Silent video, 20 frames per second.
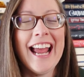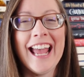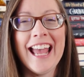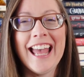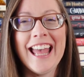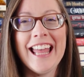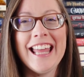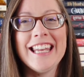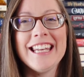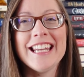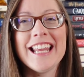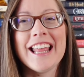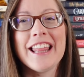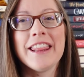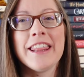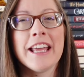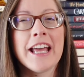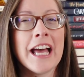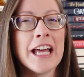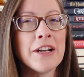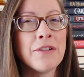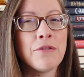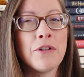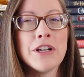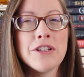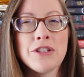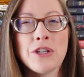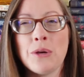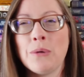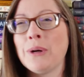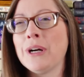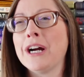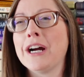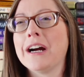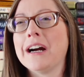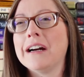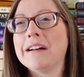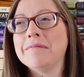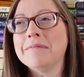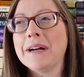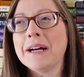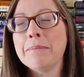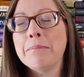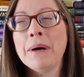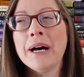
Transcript: and they kind of rescue her.